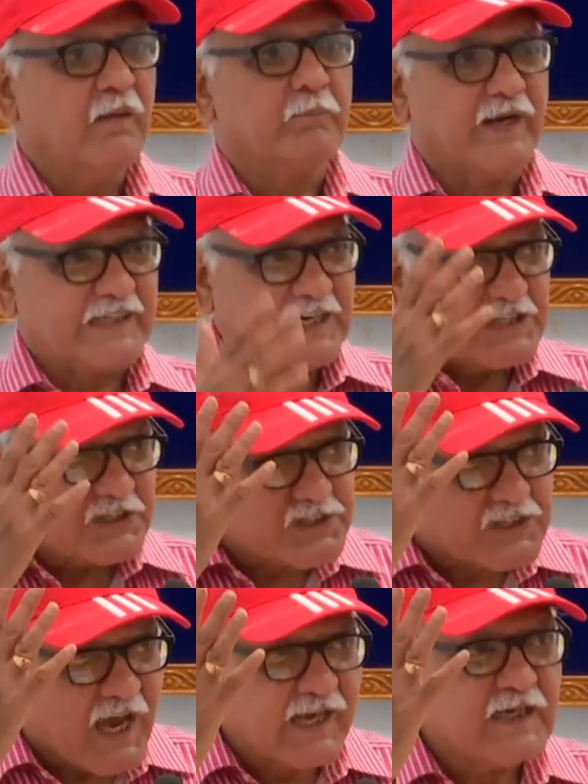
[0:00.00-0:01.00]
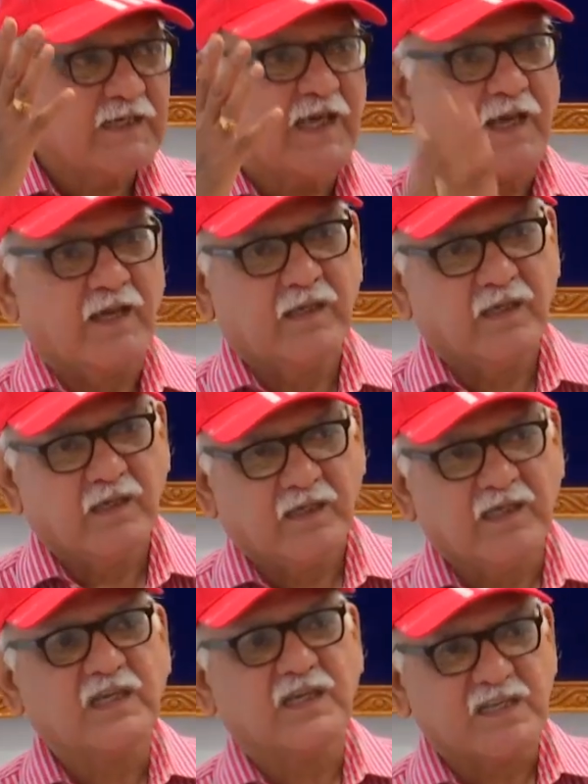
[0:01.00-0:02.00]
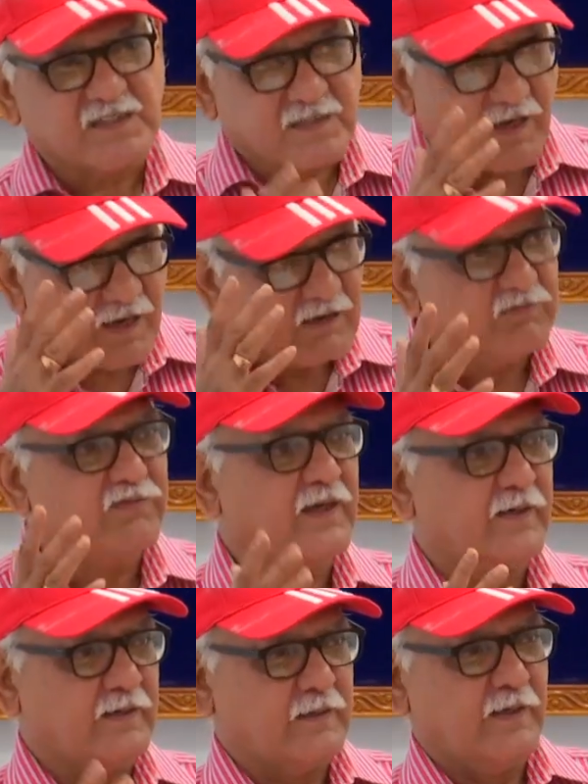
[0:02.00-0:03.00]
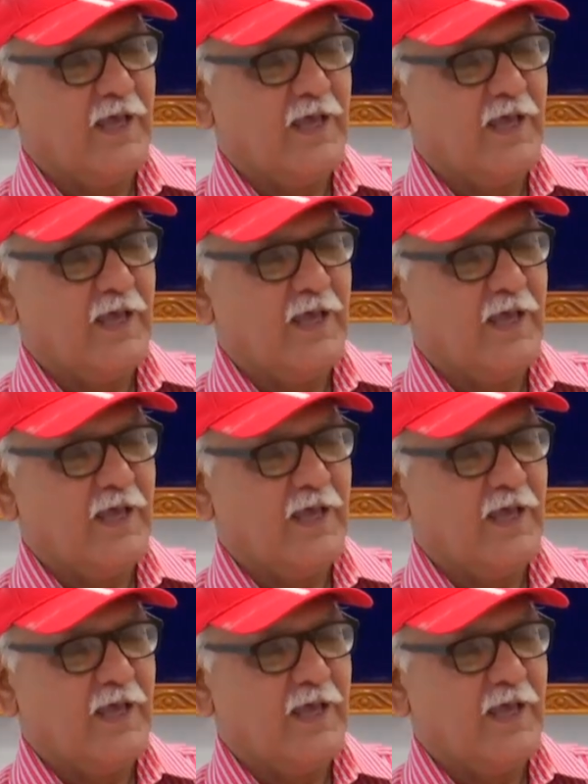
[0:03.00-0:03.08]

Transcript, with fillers: but in China he is revered.